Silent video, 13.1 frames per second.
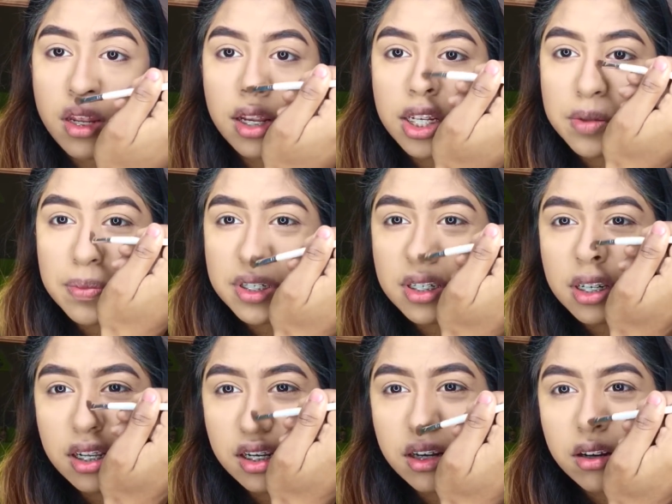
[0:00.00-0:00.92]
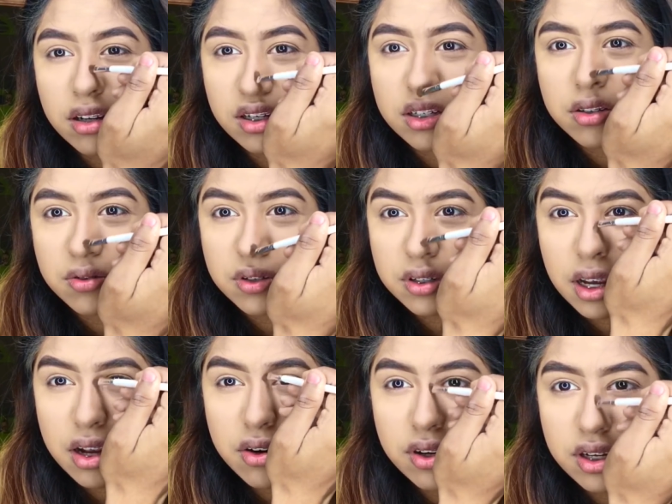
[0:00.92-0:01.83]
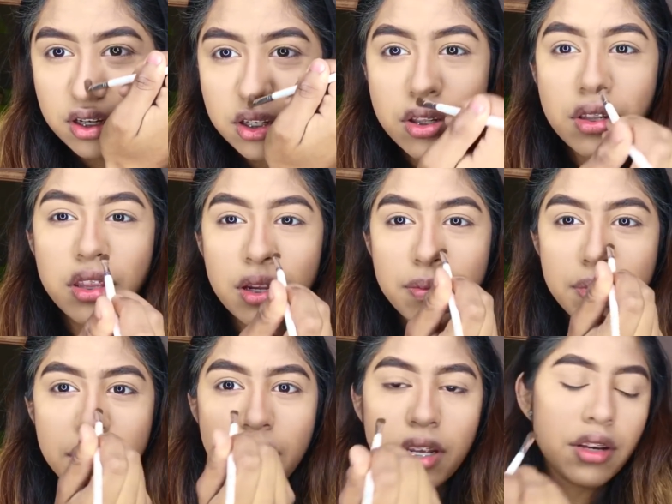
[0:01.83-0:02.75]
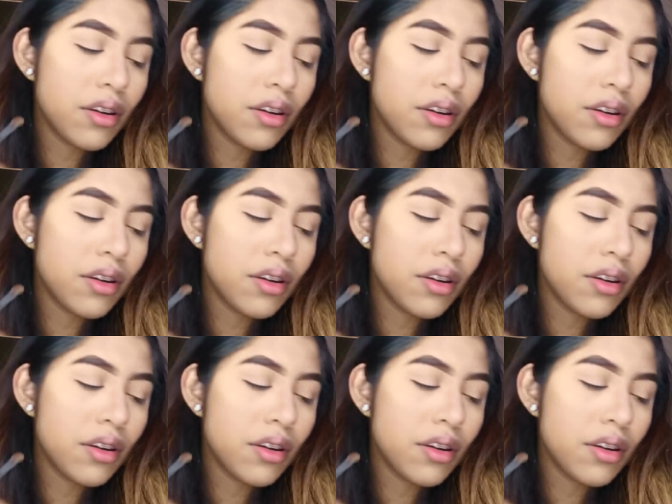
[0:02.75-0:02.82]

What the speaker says: and that's basically all I do because I don't like putting